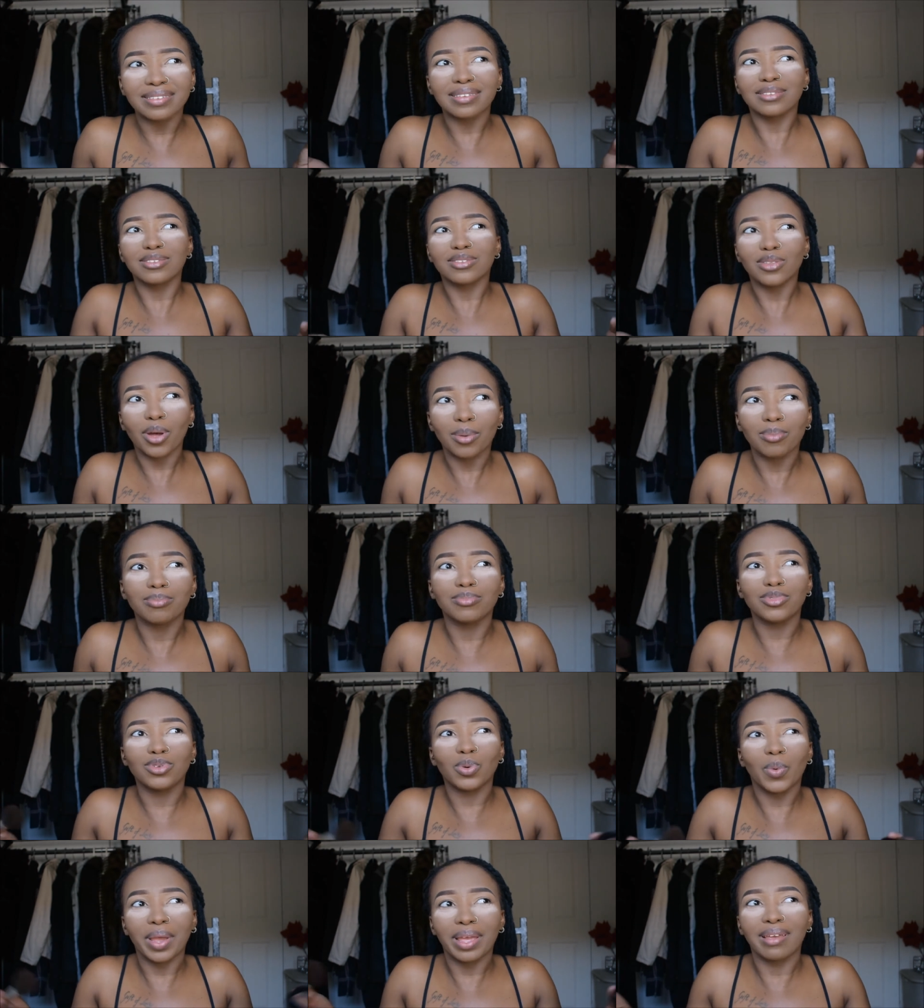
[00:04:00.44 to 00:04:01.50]
and stop
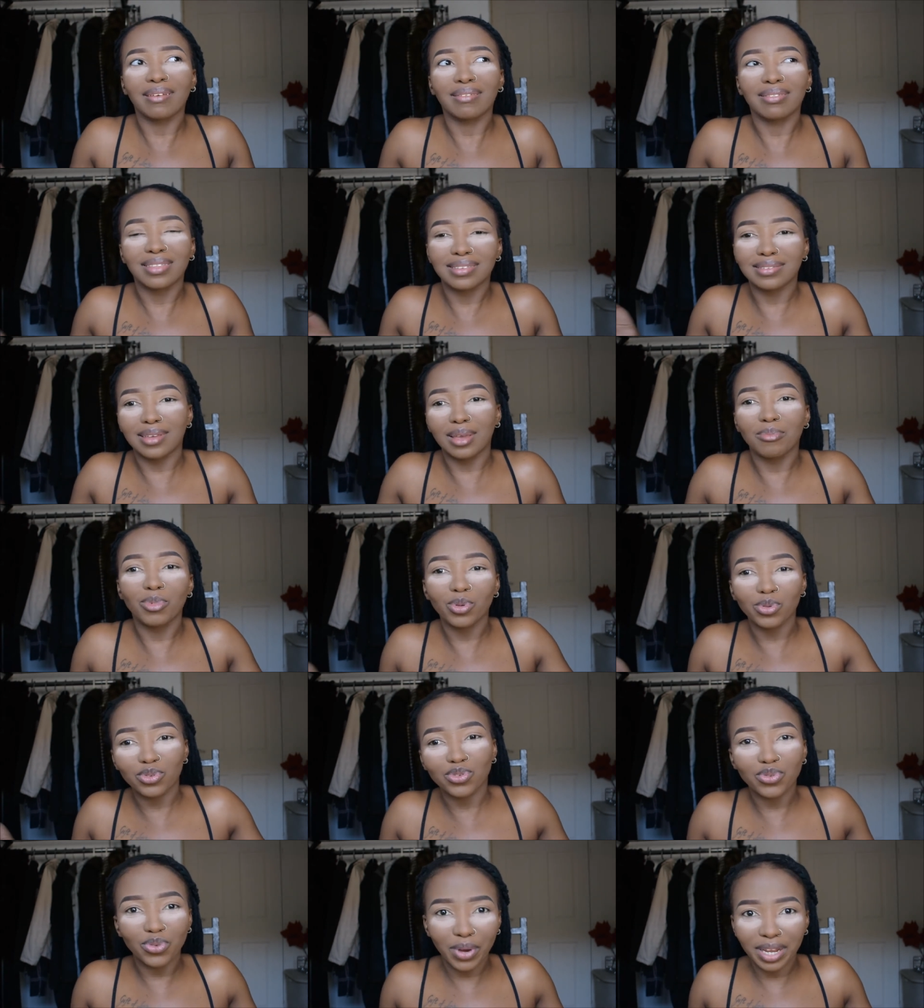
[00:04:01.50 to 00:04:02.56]
doing the same old
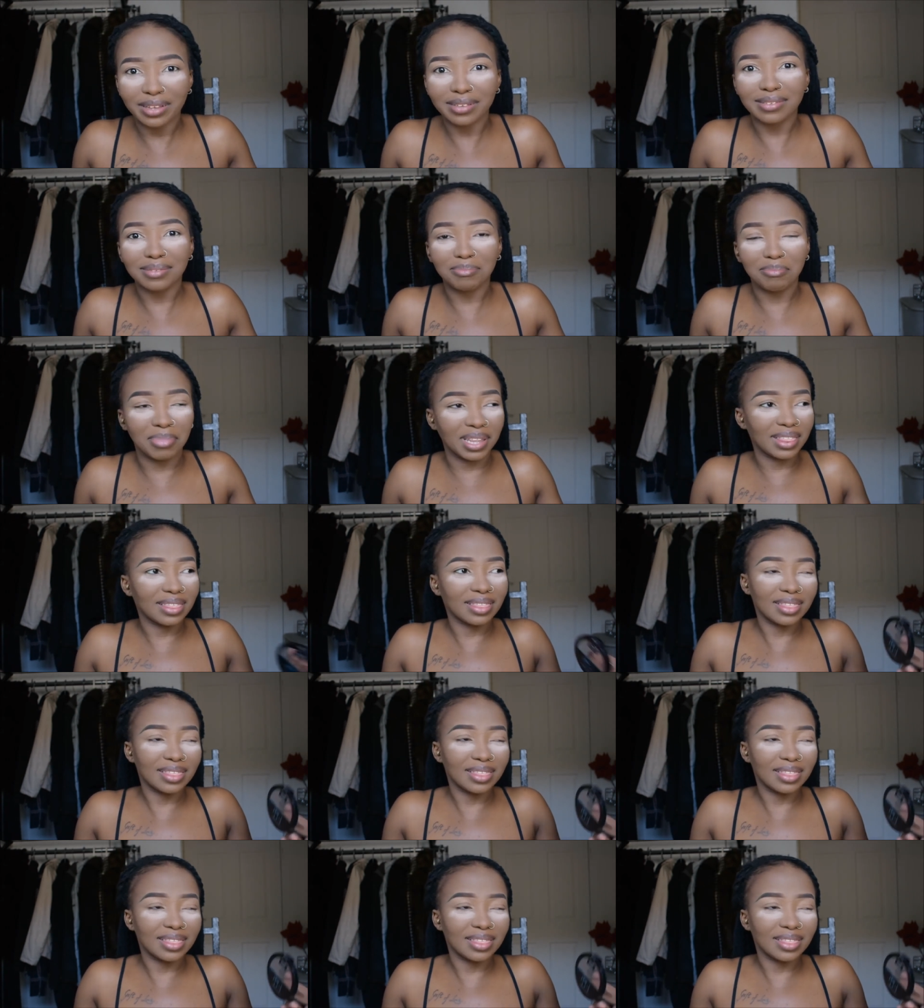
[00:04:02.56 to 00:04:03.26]
tricks but